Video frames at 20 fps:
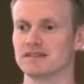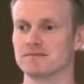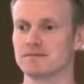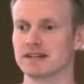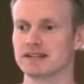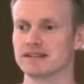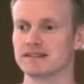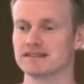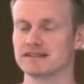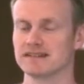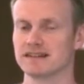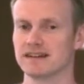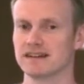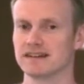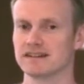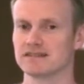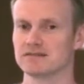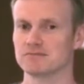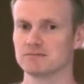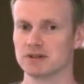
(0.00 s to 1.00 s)
You may just
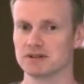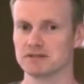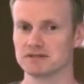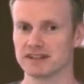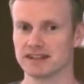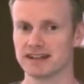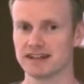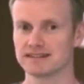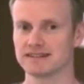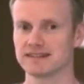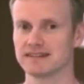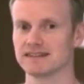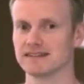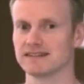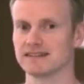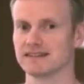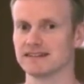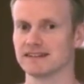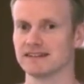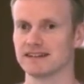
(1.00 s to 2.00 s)
let Composer get
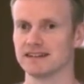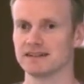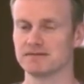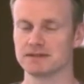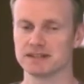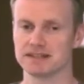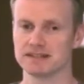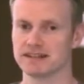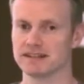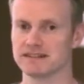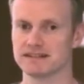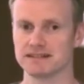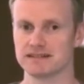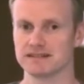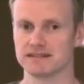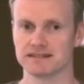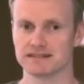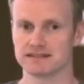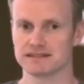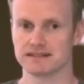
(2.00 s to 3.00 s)
it, in which case
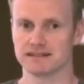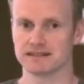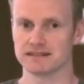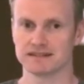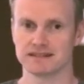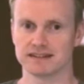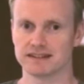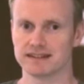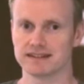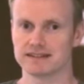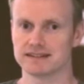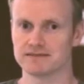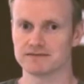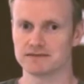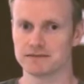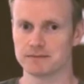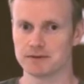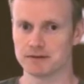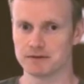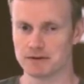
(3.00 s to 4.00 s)
you can just kind of delete
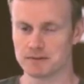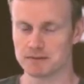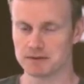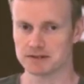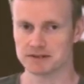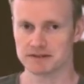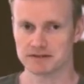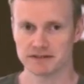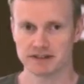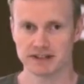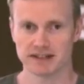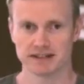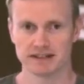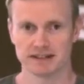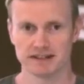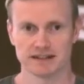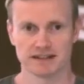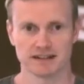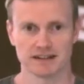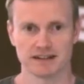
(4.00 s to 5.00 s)
it from your repository.
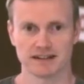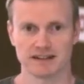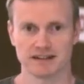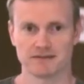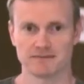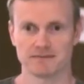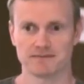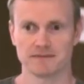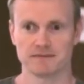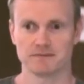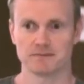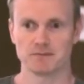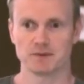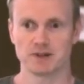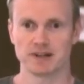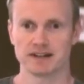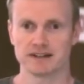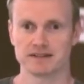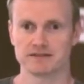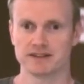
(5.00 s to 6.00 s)

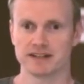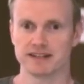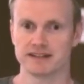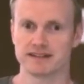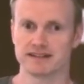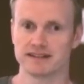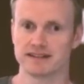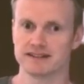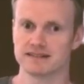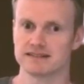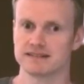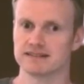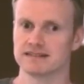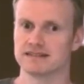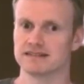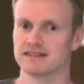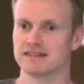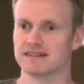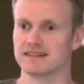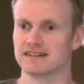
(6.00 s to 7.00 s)
But I agree that
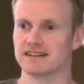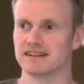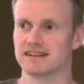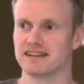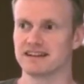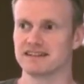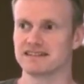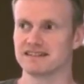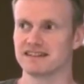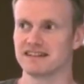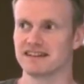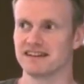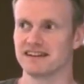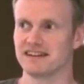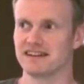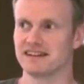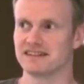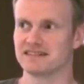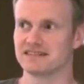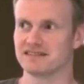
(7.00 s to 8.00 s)
it's
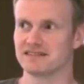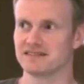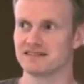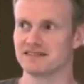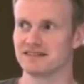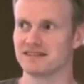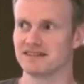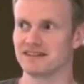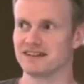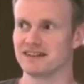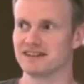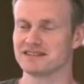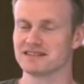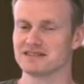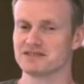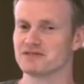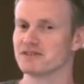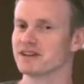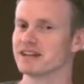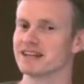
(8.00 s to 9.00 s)

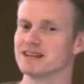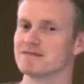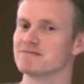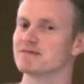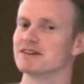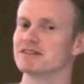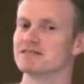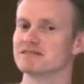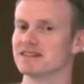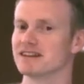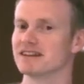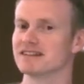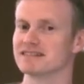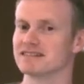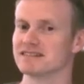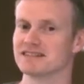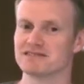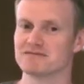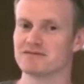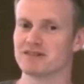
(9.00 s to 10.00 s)
a tricky
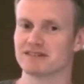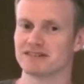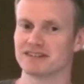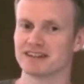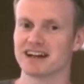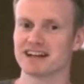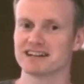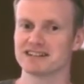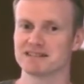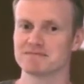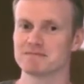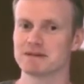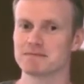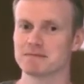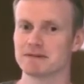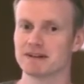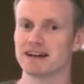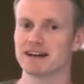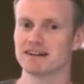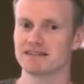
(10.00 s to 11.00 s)
process, and it's one that catches
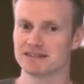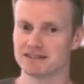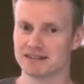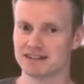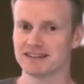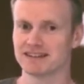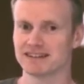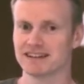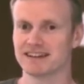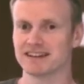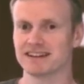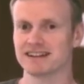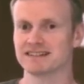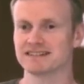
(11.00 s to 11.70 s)
people out, and it